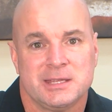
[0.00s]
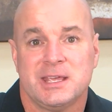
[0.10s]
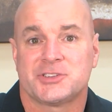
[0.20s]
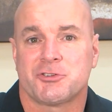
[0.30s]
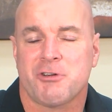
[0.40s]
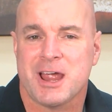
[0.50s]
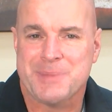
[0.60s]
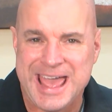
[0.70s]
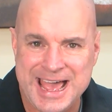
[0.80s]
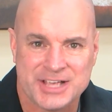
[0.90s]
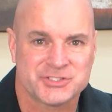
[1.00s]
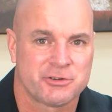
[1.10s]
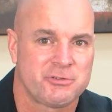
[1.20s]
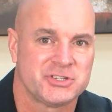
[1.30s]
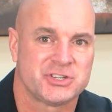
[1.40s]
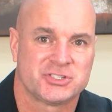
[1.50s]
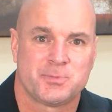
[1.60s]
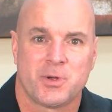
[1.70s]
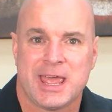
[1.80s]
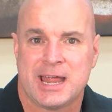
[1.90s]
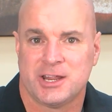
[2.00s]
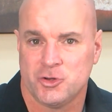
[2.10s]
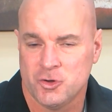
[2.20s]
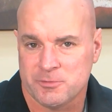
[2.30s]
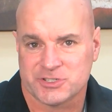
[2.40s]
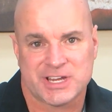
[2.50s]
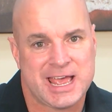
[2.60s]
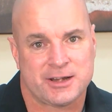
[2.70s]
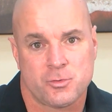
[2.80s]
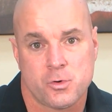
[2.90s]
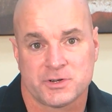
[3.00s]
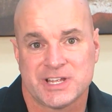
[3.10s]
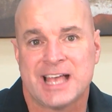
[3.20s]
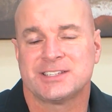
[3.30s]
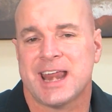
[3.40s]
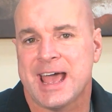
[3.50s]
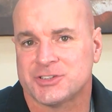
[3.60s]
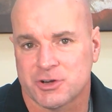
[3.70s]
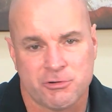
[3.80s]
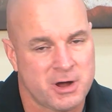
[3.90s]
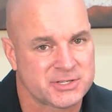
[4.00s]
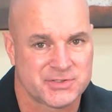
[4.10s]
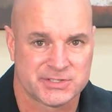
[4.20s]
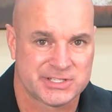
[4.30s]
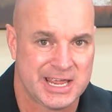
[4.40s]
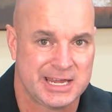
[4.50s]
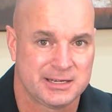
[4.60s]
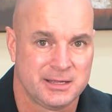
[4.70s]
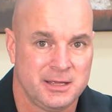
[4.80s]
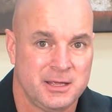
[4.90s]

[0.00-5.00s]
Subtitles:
Yes, crime has increased in Spokane in numerous categories, as it has across the state.